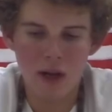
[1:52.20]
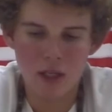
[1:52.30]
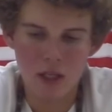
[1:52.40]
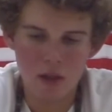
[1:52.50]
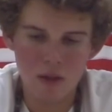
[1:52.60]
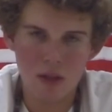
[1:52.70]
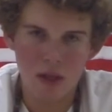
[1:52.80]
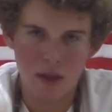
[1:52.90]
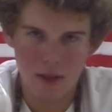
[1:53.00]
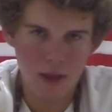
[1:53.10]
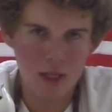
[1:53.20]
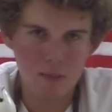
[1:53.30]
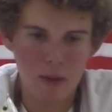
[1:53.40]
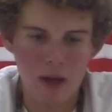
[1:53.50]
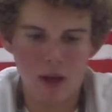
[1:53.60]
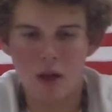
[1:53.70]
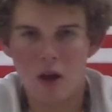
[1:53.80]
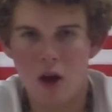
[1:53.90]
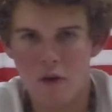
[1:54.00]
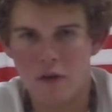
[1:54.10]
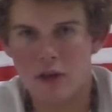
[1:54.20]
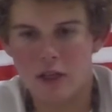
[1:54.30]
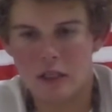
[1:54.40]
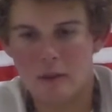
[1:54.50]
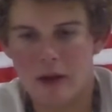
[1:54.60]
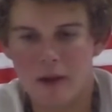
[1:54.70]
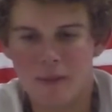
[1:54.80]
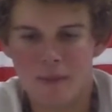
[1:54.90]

I choose this bait over this bait?